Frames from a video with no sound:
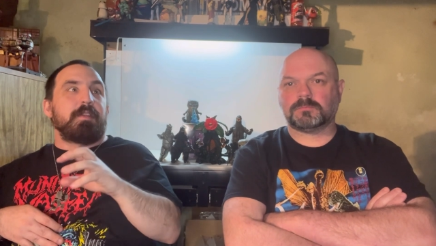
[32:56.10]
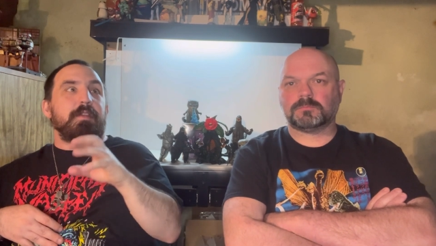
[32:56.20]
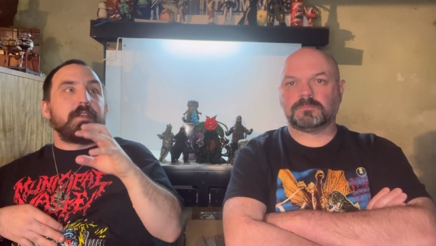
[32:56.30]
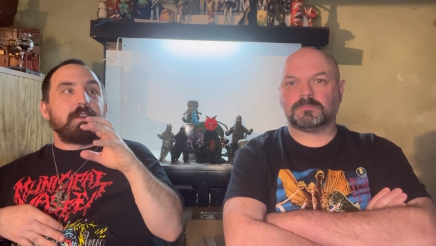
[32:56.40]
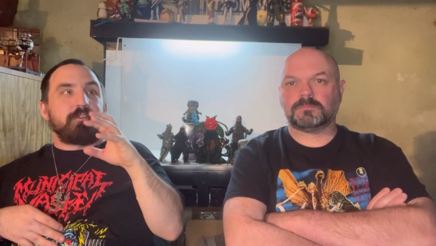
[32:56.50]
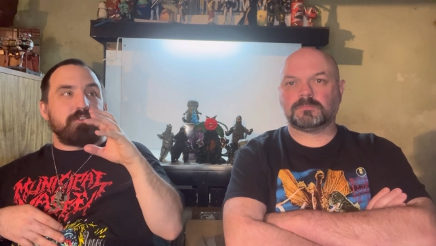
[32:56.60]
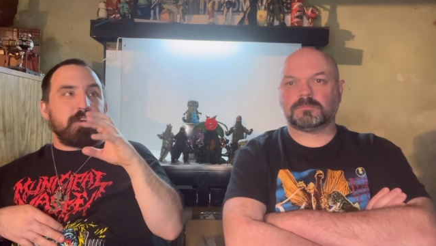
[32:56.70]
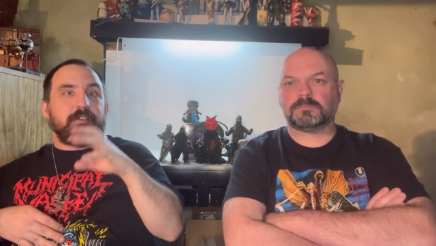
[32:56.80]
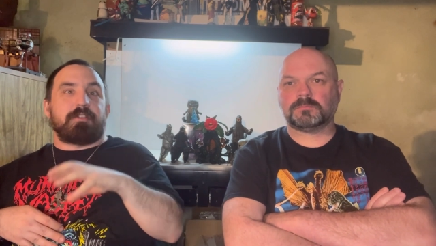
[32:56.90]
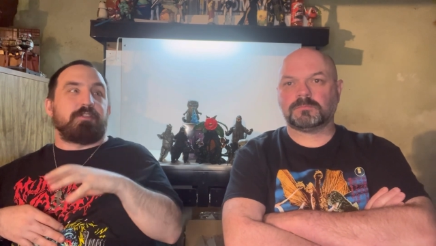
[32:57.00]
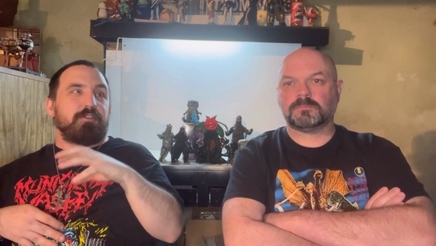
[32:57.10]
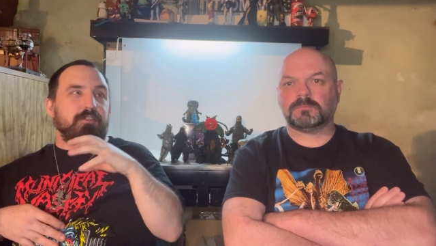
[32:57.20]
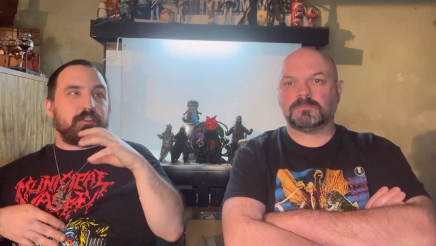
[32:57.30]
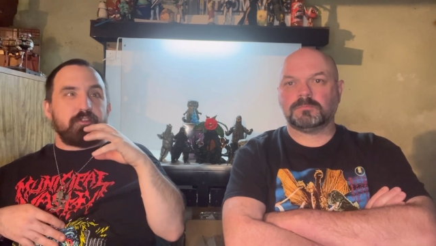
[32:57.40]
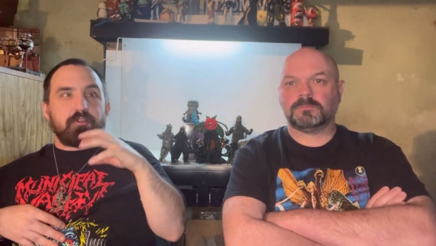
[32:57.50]
Speaker 1: just a
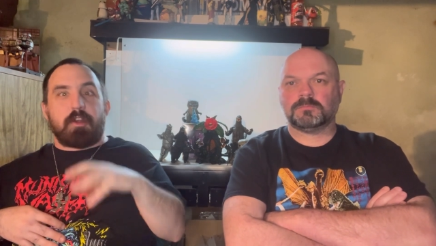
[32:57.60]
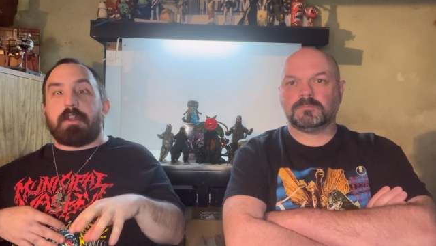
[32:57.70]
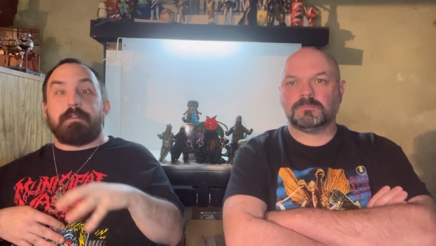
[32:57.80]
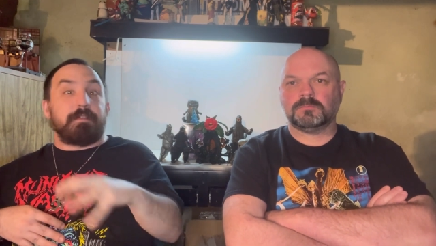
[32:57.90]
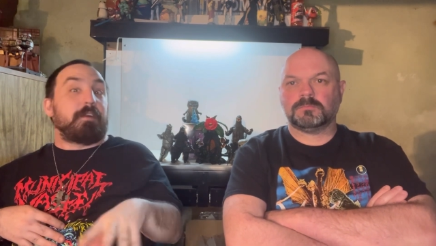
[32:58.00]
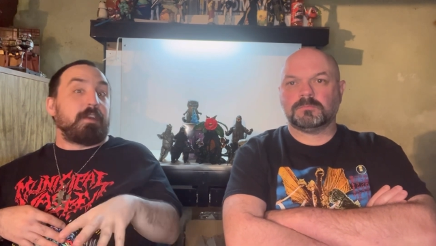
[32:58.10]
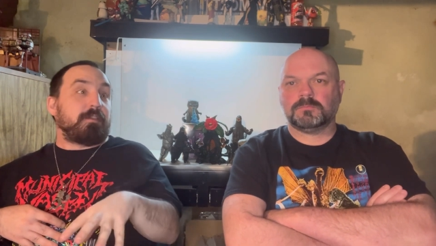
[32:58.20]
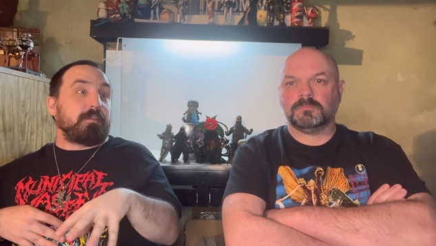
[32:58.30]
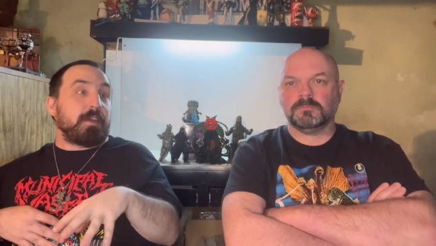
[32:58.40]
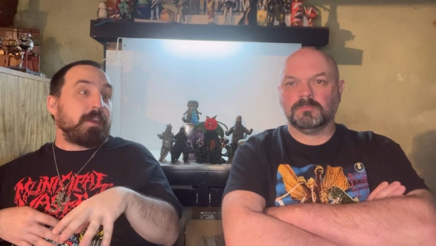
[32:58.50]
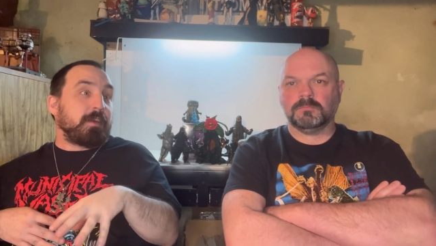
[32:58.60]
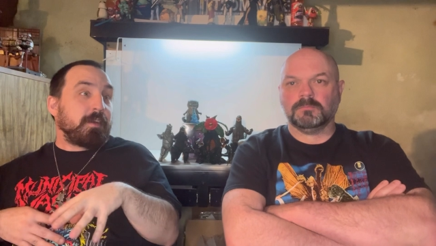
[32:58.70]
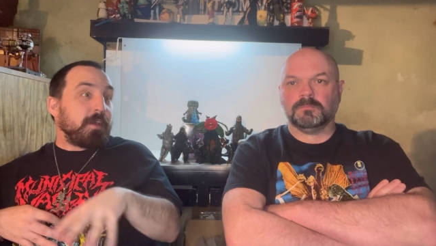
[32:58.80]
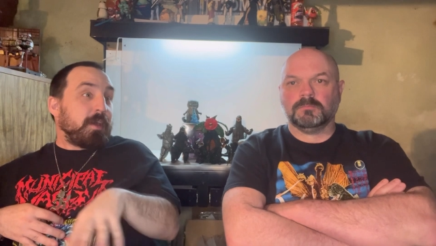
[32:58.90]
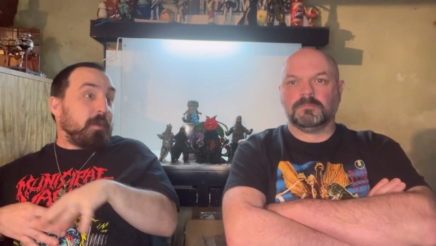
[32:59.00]
great fight scene.
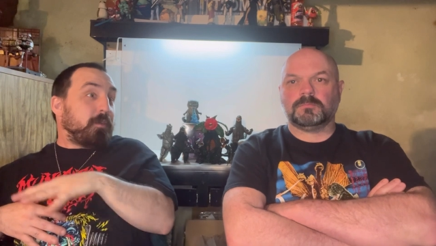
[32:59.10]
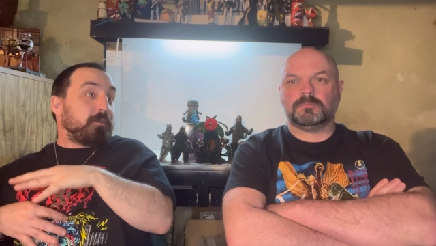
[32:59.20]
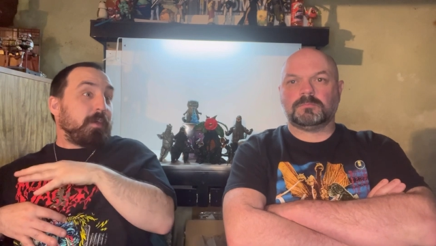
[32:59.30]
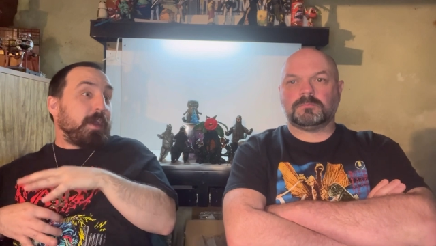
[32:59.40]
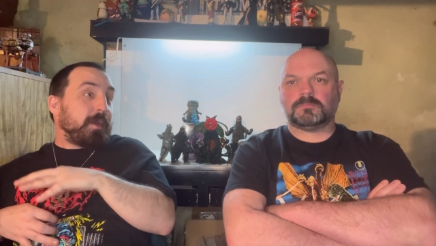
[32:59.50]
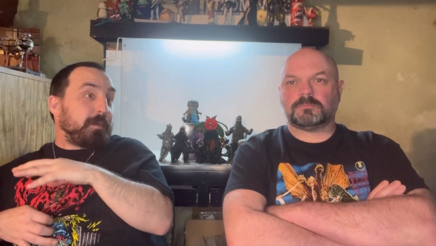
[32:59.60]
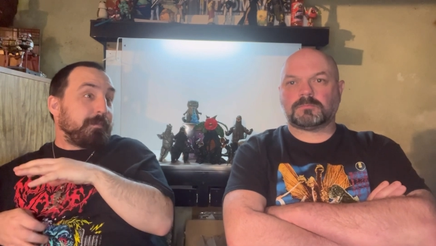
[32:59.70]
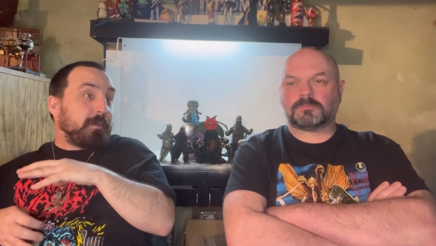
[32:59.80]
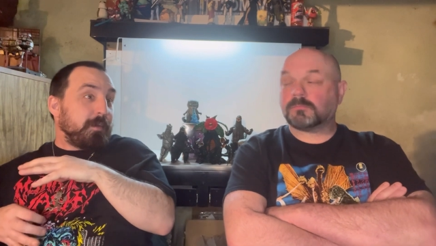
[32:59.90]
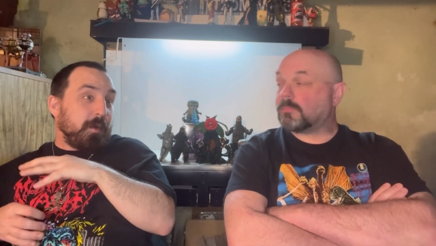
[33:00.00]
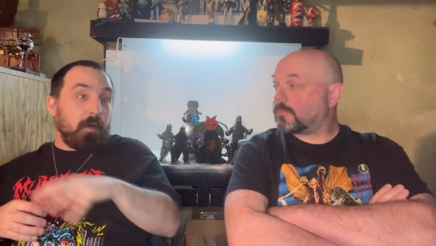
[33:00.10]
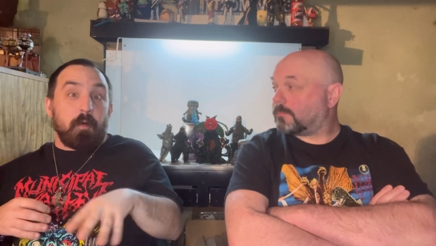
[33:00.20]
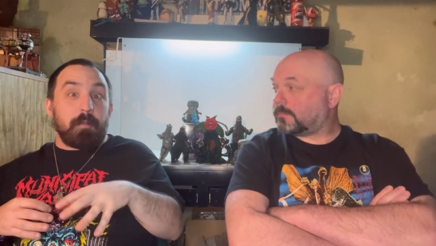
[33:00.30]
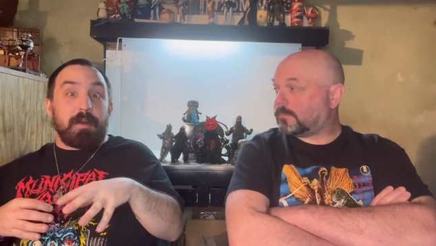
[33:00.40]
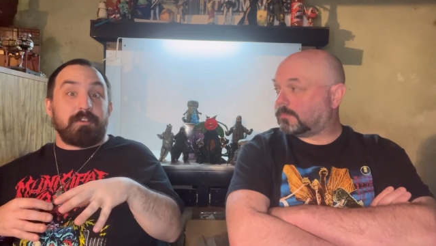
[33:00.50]
It was like a whole
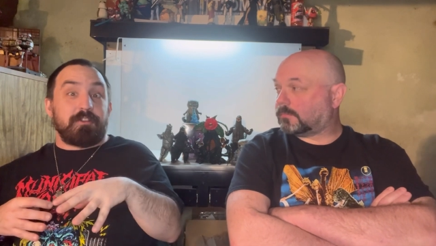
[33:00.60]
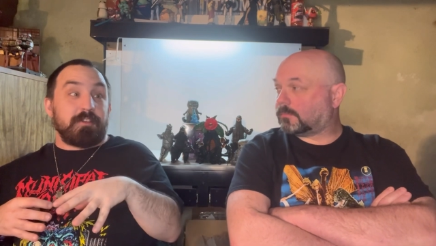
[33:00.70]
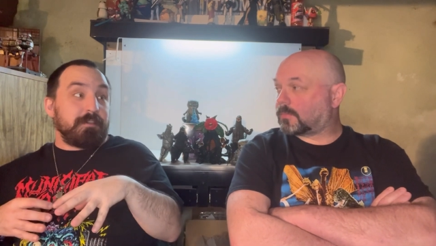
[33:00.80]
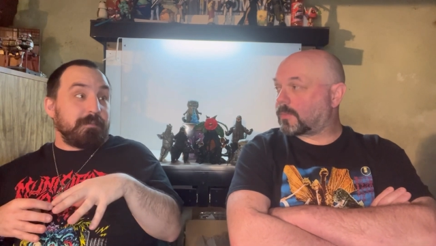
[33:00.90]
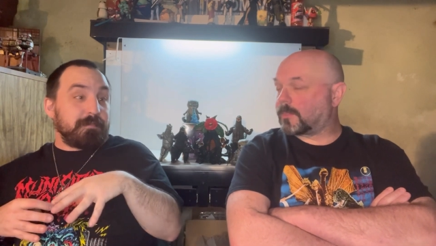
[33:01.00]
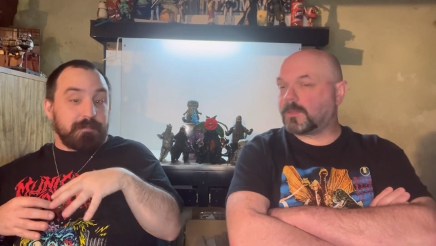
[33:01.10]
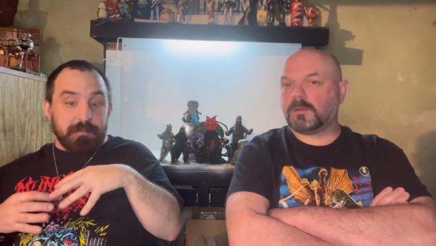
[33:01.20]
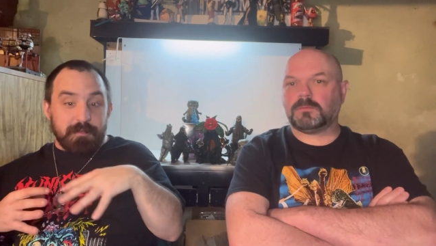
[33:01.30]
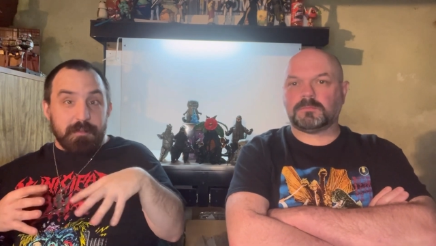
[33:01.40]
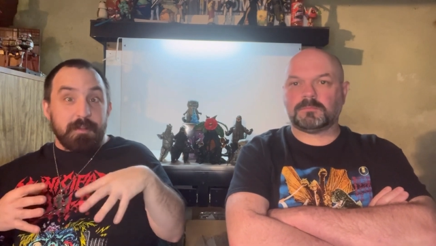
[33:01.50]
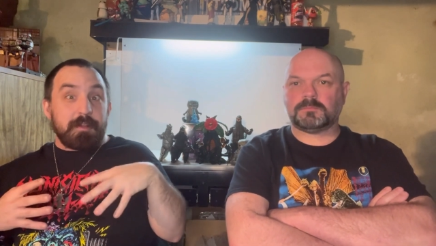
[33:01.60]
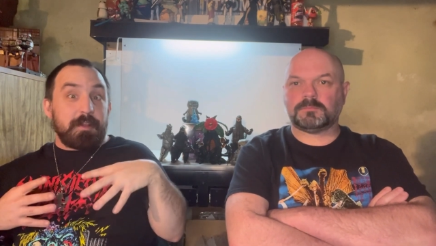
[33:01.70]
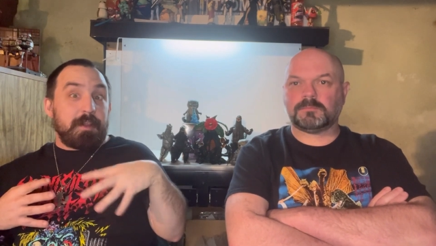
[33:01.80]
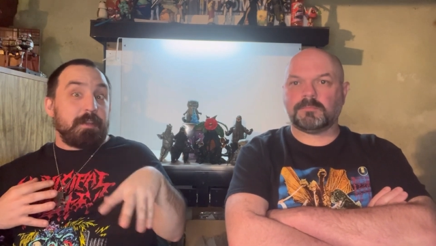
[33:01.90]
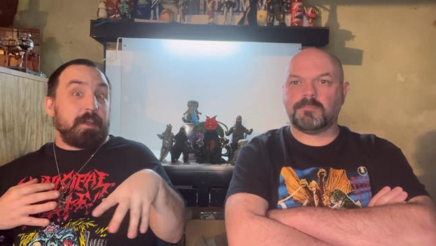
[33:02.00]
bunch of in
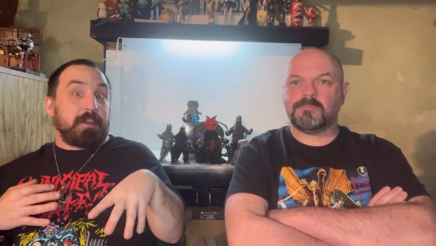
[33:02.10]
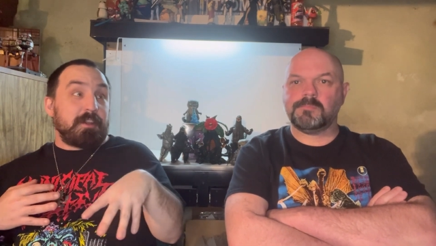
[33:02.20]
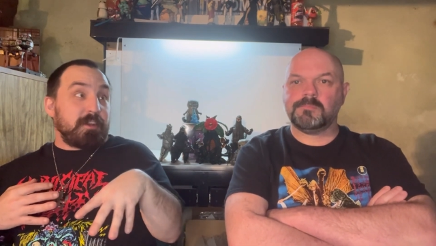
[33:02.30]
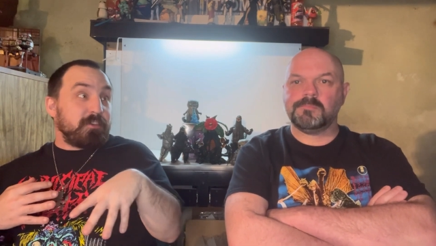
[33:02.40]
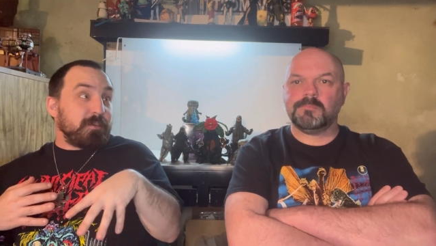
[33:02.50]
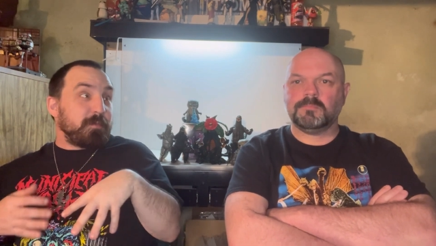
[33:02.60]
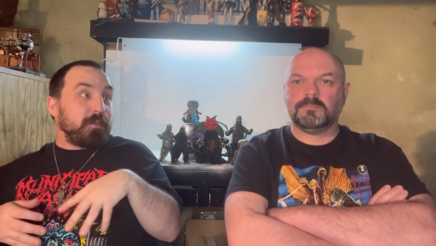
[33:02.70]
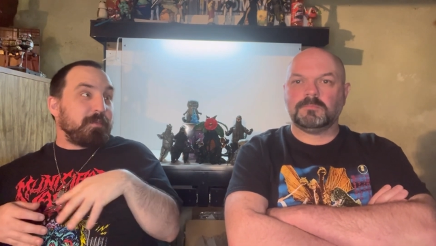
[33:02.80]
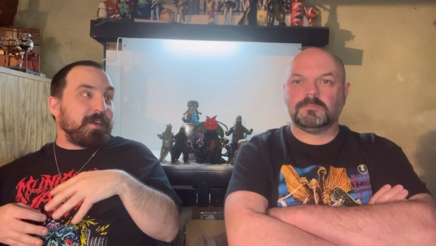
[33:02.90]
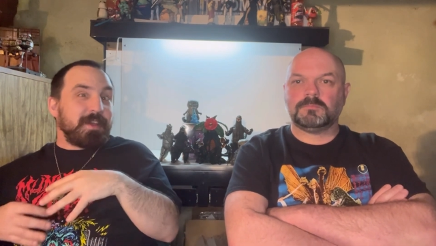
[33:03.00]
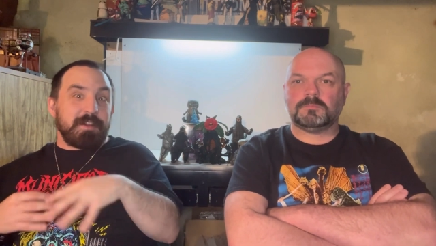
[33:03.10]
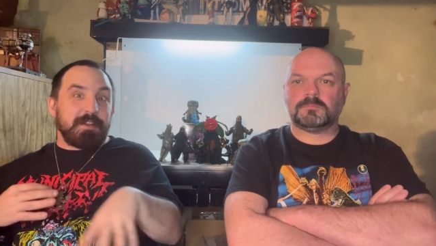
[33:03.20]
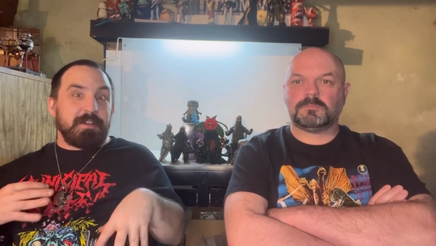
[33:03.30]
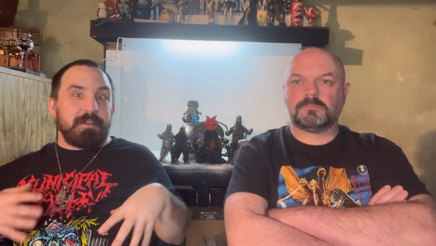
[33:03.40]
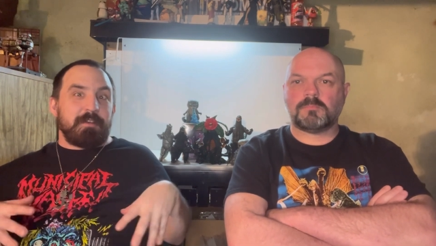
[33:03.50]
like a ninja movie
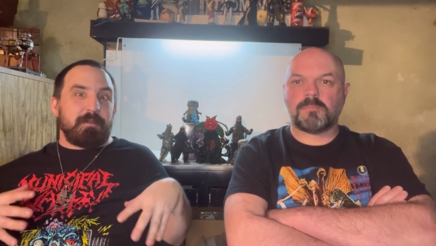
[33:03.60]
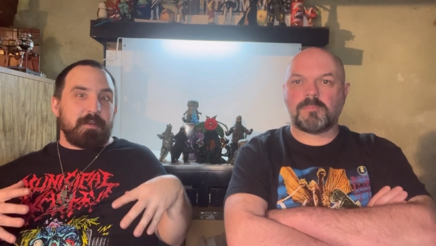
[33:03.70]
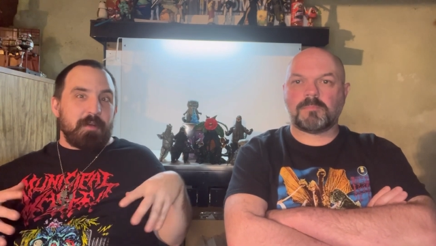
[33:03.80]
when all the